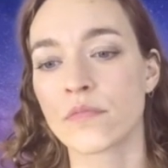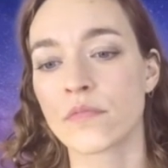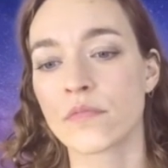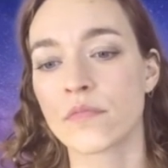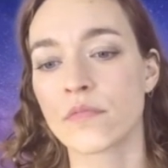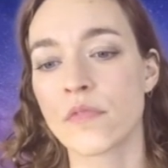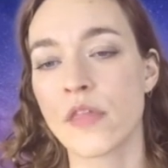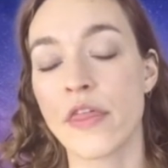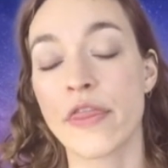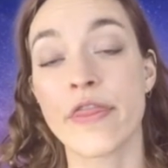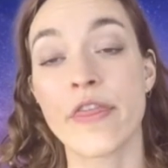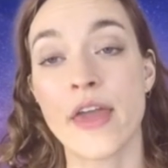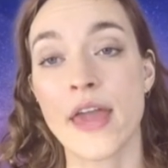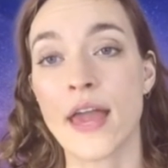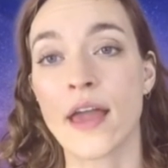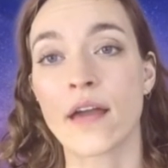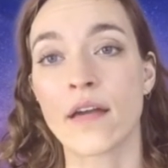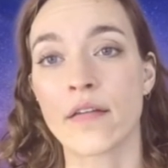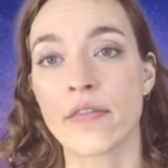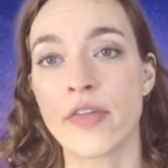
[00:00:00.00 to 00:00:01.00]

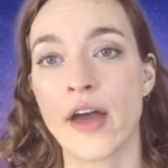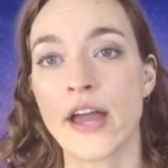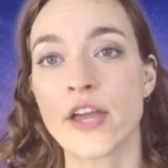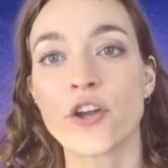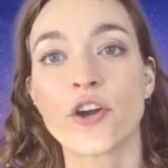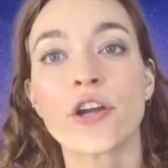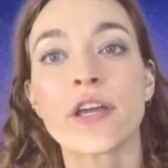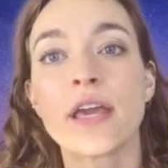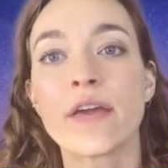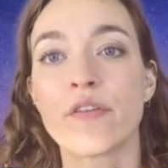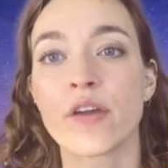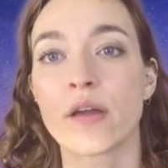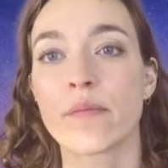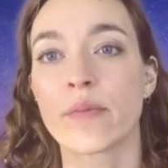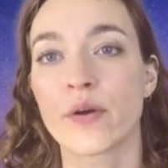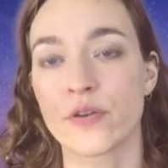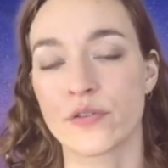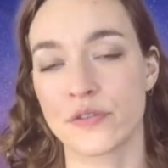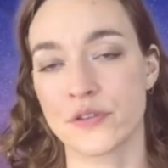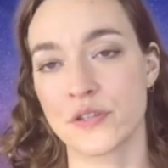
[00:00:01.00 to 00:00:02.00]
thing that you're giving
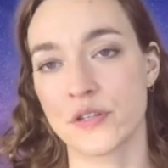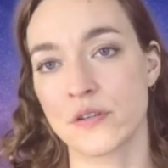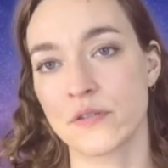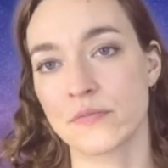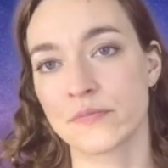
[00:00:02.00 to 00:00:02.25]
birth to.